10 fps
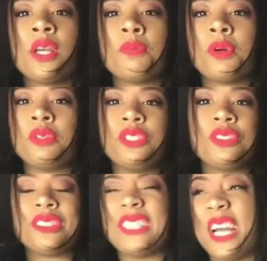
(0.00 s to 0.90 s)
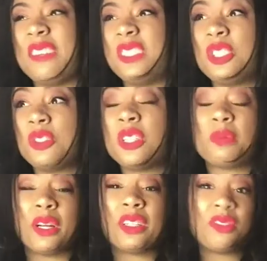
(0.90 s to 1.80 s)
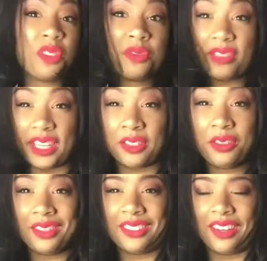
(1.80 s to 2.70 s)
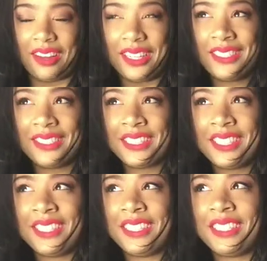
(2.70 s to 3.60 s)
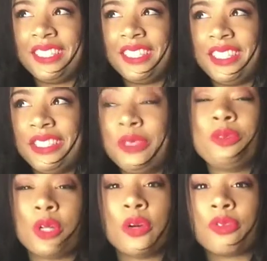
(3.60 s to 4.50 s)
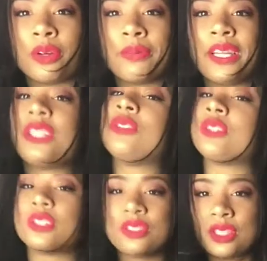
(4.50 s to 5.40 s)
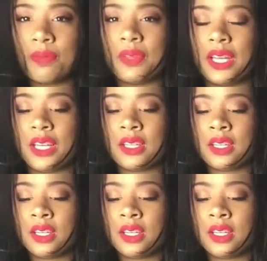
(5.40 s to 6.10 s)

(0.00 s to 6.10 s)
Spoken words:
But when you just dive into it, no matter if you fail or not, you grow from it. You learn something.